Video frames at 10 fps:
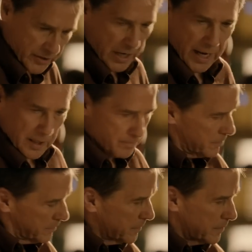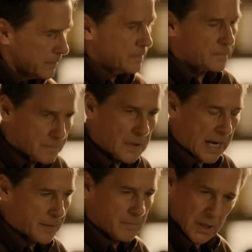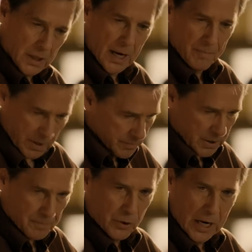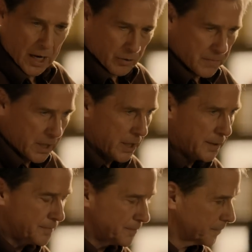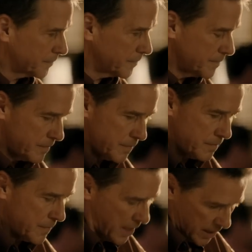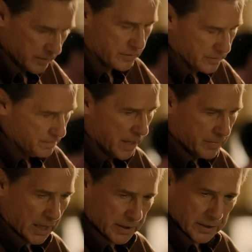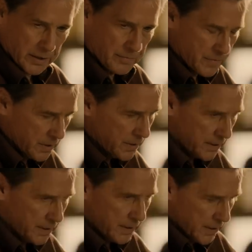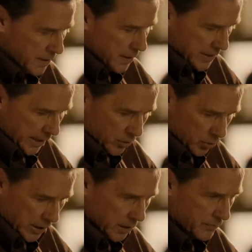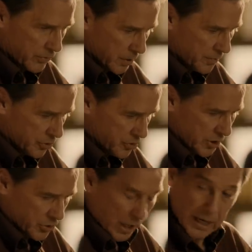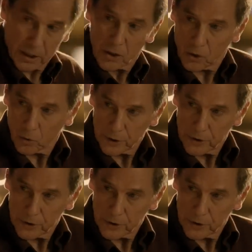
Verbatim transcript: Ah, yes, I admit I may be a proud man. And maybe I did take credit for a procedure I didn't